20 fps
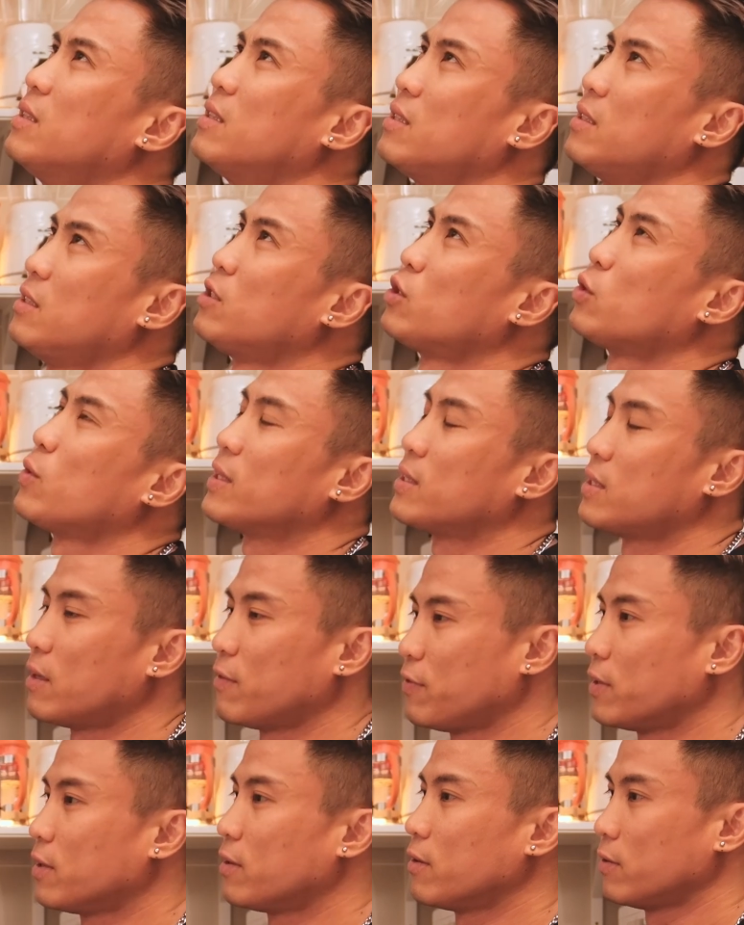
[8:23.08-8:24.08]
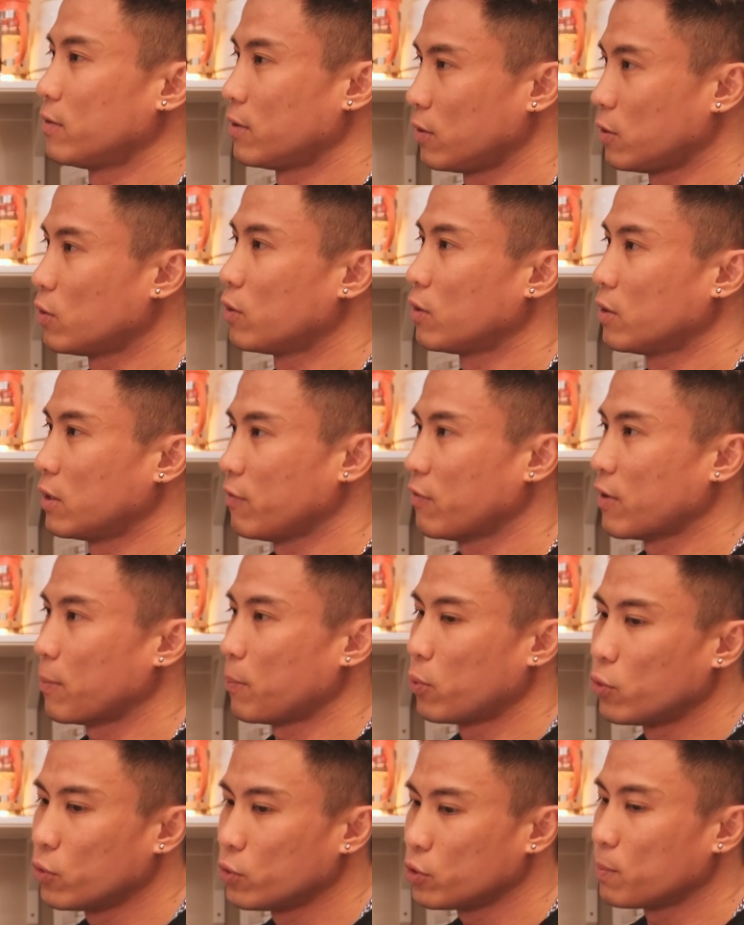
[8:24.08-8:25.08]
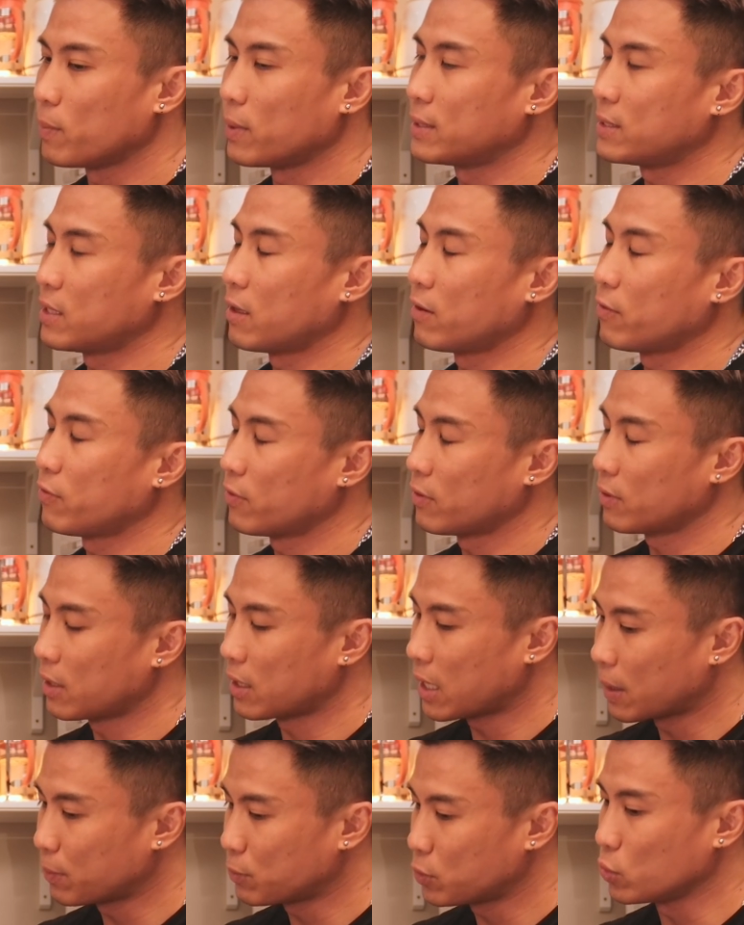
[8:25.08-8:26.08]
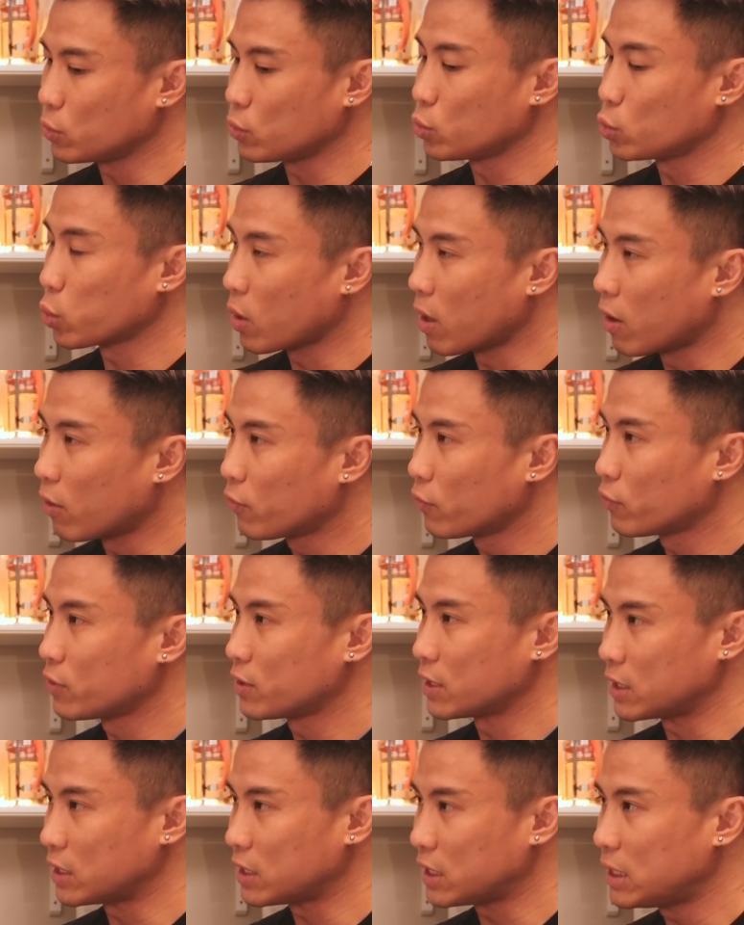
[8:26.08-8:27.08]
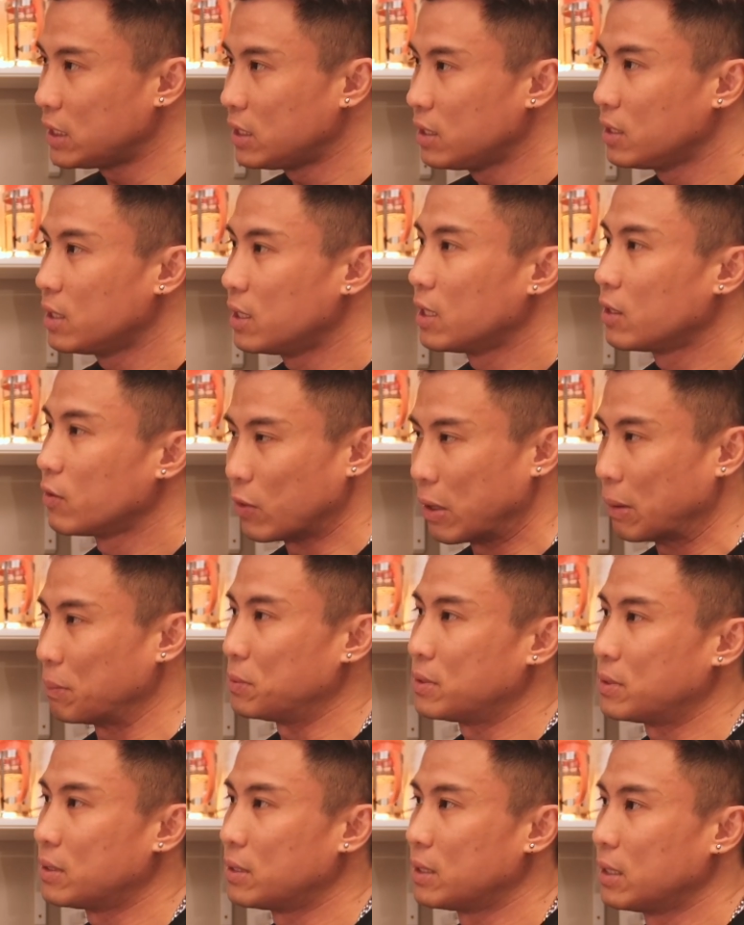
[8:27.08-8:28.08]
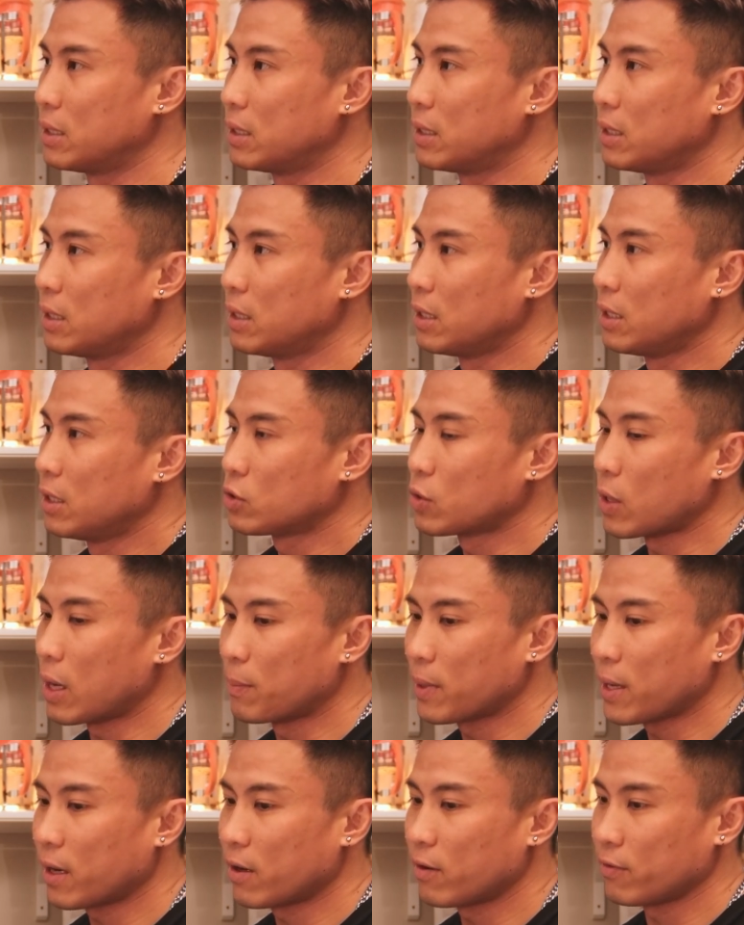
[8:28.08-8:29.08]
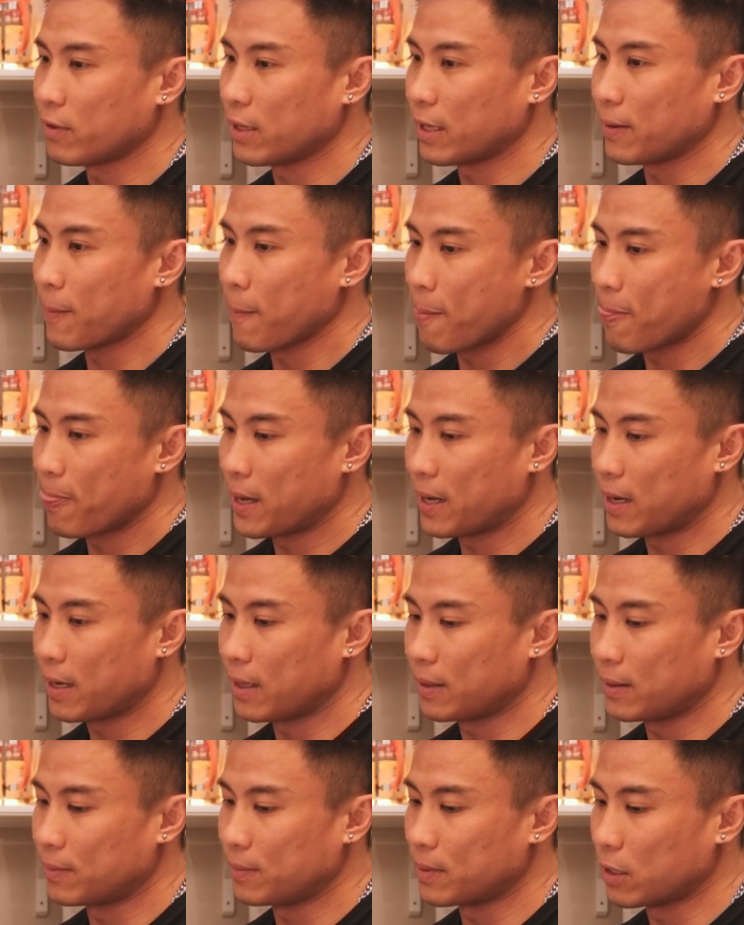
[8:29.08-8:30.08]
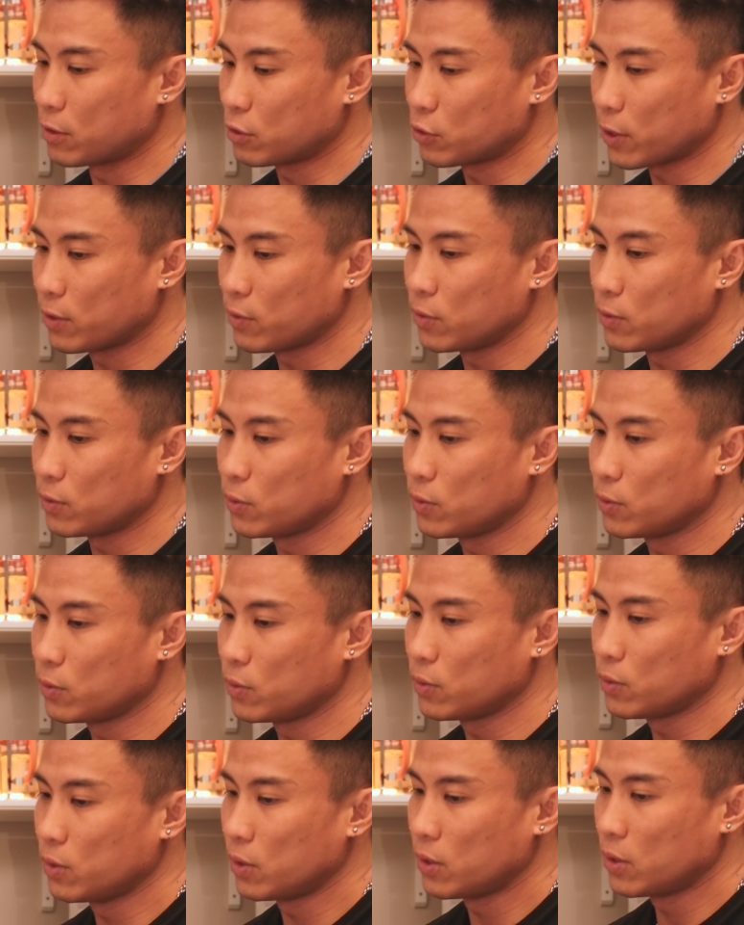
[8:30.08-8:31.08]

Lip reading: it's quite suffer. If I push myself up to 12, 13 reps. So I'm kind of I'll try to do